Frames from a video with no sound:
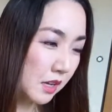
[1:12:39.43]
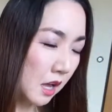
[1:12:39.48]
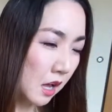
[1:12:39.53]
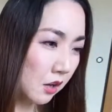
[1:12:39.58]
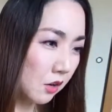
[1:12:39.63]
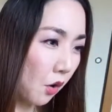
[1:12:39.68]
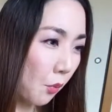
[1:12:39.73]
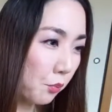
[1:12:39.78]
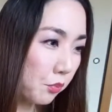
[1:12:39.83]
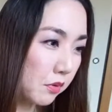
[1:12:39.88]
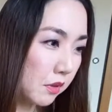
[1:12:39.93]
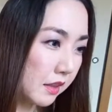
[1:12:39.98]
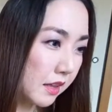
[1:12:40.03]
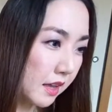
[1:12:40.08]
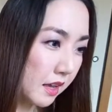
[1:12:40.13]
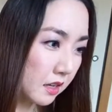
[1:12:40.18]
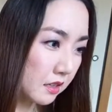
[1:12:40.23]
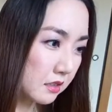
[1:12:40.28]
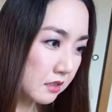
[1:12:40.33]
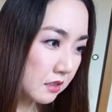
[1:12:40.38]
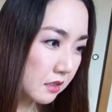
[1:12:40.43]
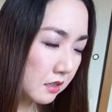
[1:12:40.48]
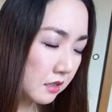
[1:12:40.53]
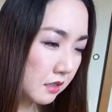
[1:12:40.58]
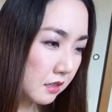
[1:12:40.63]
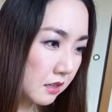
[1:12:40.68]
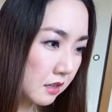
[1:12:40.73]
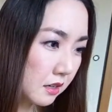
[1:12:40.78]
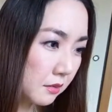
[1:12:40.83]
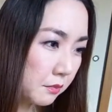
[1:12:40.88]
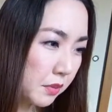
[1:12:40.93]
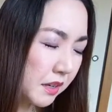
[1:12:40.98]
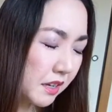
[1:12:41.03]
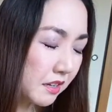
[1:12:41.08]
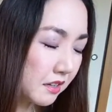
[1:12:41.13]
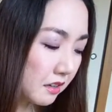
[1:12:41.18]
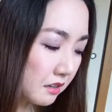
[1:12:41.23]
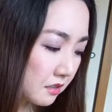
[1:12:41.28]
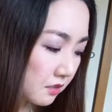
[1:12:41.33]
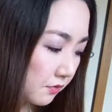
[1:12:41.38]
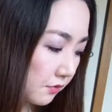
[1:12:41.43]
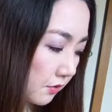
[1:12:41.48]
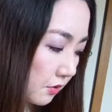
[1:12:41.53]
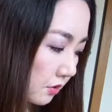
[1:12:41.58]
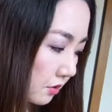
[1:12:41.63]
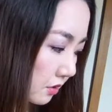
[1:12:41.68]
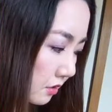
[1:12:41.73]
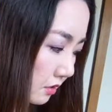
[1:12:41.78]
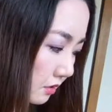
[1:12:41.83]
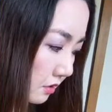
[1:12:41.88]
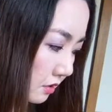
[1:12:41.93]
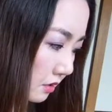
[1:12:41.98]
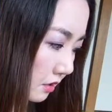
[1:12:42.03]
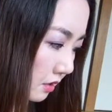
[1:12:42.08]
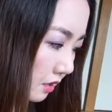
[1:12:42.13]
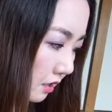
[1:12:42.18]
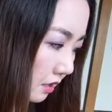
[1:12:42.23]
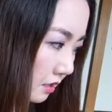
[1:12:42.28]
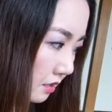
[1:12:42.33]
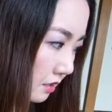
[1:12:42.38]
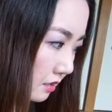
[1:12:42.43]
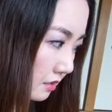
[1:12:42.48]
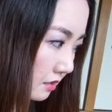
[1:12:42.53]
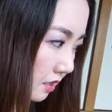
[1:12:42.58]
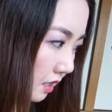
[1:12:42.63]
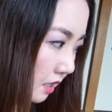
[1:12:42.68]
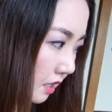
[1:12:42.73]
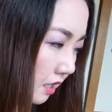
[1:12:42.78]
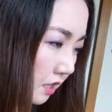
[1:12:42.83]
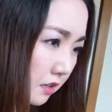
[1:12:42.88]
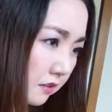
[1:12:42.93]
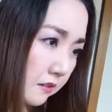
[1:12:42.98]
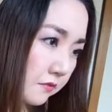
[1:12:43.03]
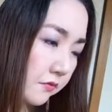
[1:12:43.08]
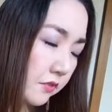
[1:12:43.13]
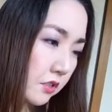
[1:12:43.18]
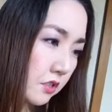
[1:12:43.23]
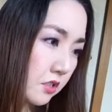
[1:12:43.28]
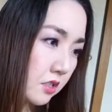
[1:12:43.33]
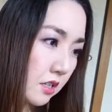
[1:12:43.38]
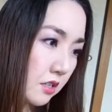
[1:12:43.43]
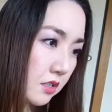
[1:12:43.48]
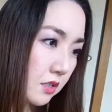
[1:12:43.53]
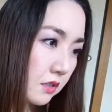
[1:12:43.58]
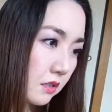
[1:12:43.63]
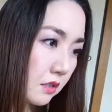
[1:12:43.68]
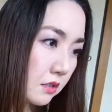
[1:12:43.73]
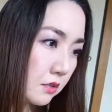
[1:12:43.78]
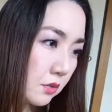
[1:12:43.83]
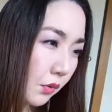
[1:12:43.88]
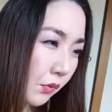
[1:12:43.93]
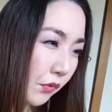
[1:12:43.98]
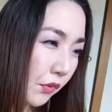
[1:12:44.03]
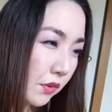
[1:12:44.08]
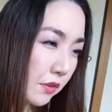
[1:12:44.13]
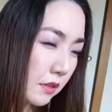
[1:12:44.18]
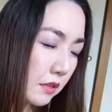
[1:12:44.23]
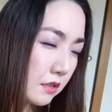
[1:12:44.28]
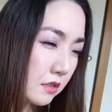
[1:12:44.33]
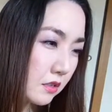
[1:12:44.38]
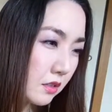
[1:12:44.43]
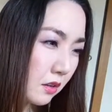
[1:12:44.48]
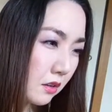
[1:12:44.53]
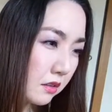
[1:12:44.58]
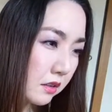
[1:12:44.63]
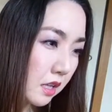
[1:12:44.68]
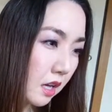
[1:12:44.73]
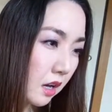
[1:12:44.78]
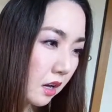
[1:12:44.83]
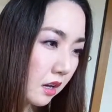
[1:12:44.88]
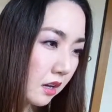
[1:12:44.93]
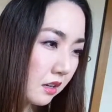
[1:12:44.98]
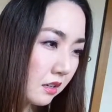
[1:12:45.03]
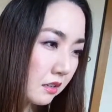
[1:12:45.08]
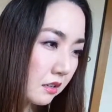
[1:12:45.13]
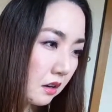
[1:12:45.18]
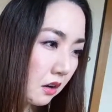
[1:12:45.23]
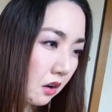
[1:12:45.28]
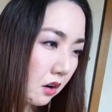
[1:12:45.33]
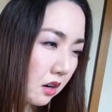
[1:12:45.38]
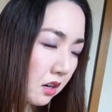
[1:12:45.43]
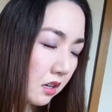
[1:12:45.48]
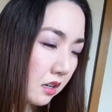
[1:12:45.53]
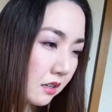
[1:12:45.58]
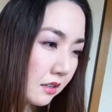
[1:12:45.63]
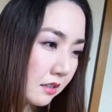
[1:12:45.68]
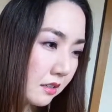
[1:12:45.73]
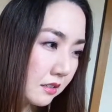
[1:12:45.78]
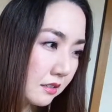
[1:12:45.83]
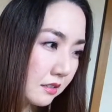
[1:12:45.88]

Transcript: complex. But I guess for like a daily conversation and so forth, it's not that hard.